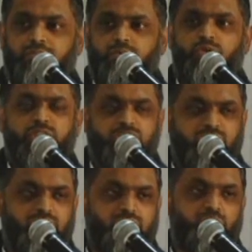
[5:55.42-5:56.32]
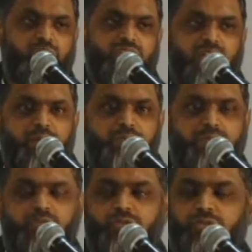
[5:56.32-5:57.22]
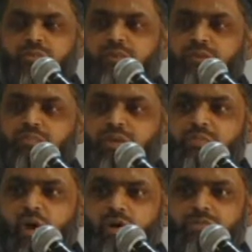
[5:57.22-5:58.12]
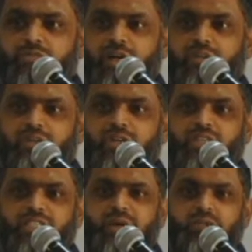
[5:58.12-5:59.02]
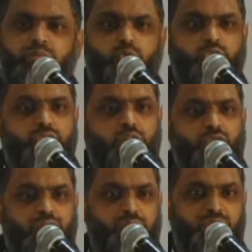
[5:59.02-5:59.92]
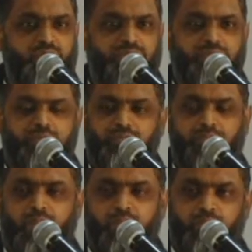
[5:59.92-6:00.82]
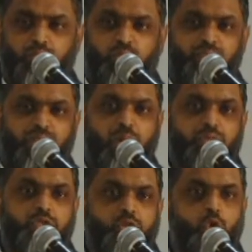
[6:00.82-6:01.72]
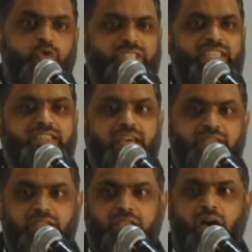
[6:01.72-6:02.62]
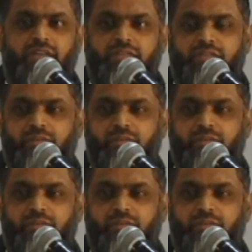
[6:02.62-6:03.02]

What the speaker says: You can think, you can attempt to be part of that, you can attempt to put yourself in that position, but we become so desensitized